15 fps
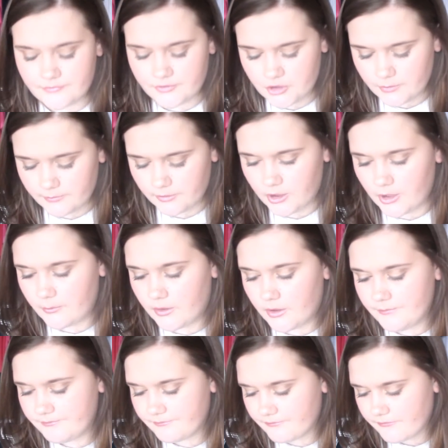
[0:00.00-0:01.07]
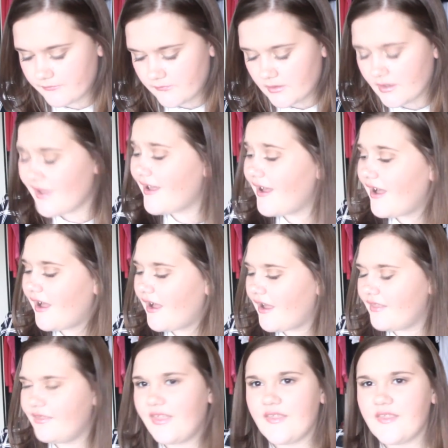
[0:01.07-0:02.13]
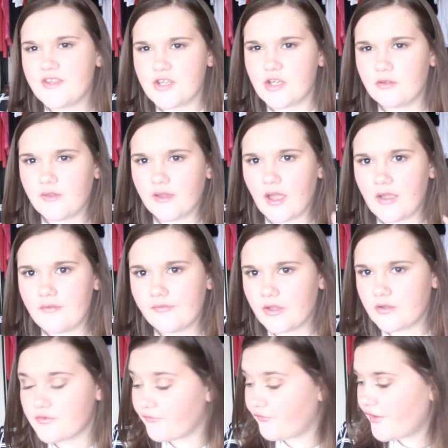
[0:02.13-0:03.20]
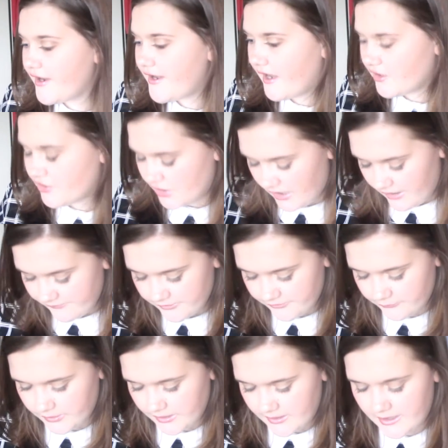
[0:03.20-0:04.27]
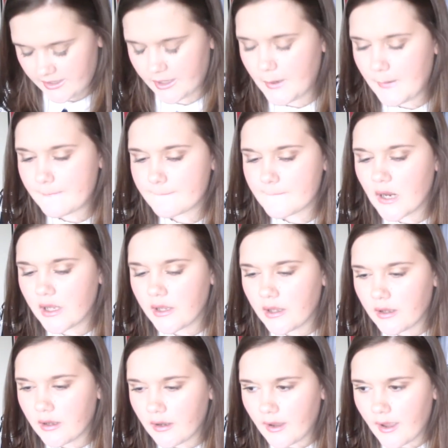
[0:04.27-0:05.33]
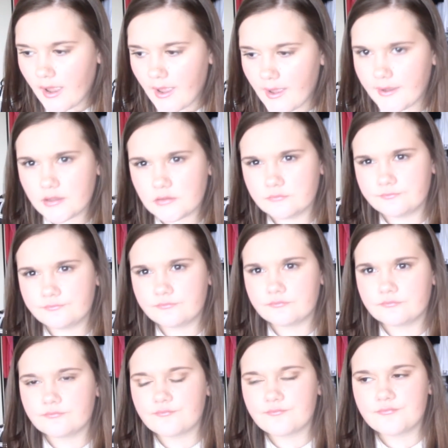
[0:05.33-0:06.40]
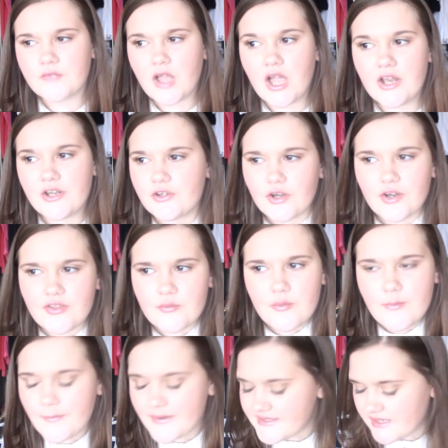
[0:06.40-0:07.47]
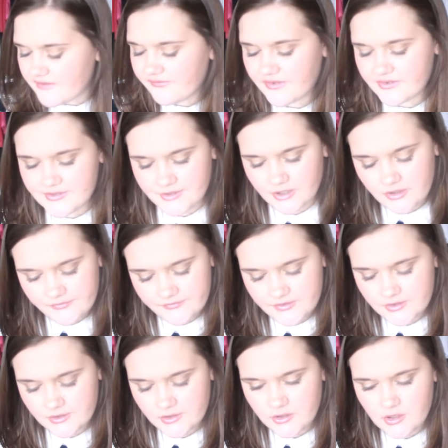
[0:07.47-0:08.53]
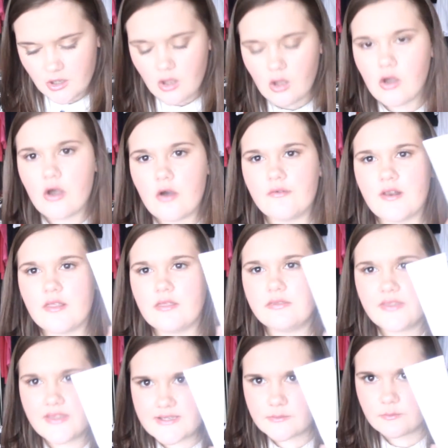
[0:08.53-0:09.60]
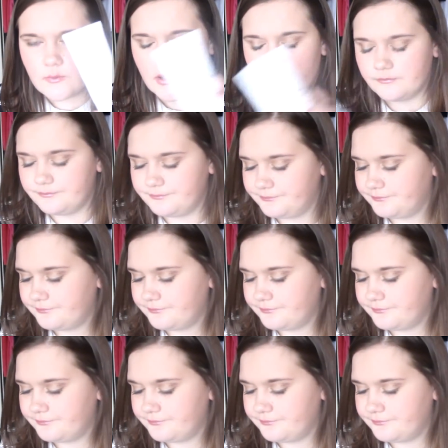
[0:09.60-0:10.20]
Soap and Glory one. They're the two that I've used. Free, actually. I have another one in here. And none of them made my skin feel soft. Other than this one.